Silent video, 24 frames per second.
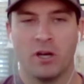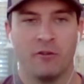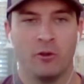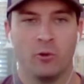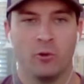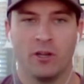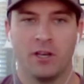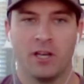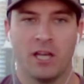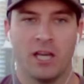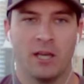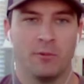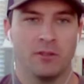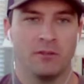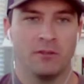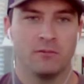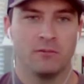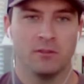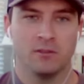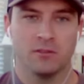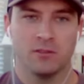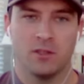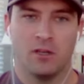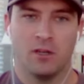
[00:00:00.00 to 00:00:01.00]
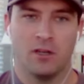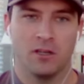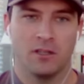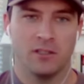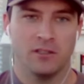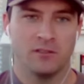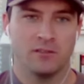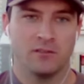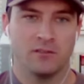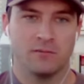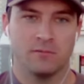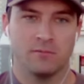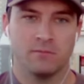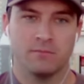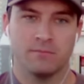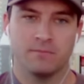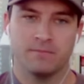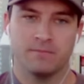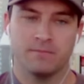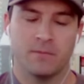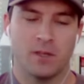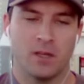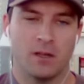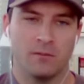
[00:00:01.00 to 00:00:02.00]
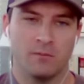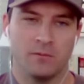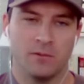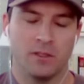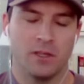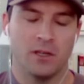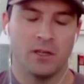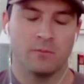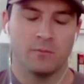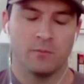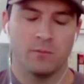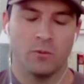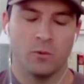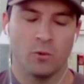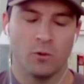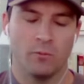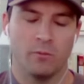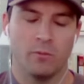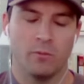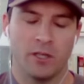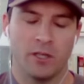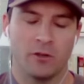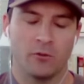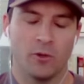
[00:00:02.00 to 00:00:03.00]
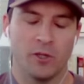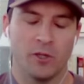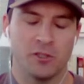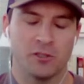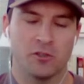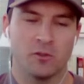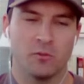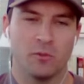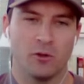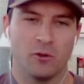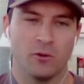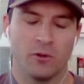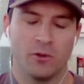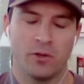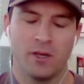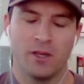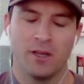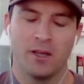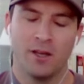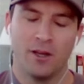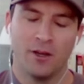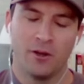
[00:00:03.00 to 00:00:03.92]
Whatever you want to name it, as long as uh, you know we're being reasonable yeah.